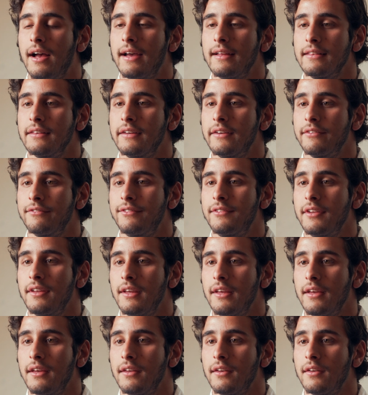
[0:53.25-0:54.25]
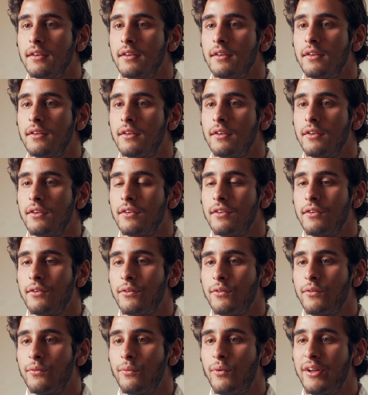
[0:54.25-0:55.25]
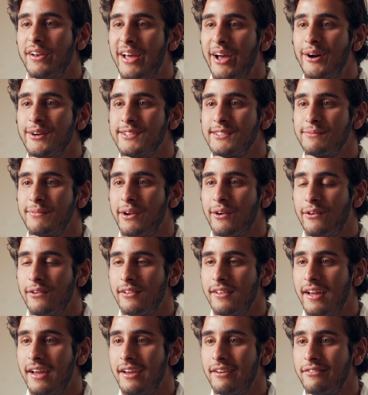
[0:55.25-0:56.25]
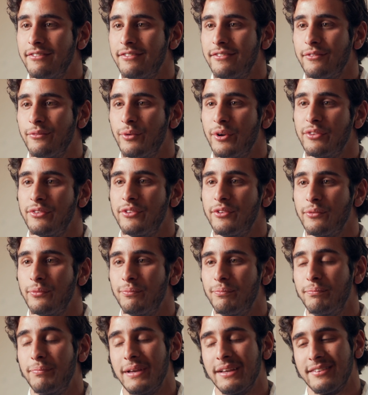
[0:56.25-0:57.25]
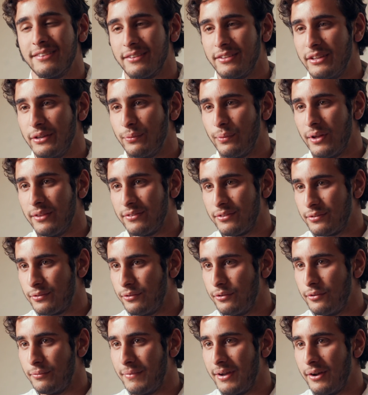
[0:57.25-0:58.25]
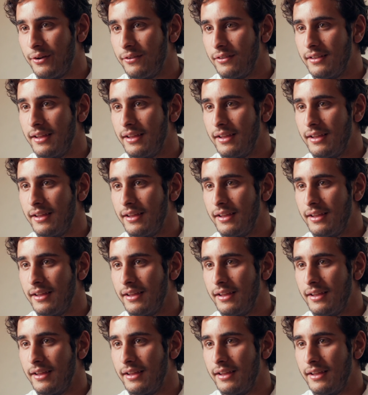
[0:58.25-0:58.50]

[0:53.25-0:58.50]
I lived in one house my whole life, went to basically one school my whole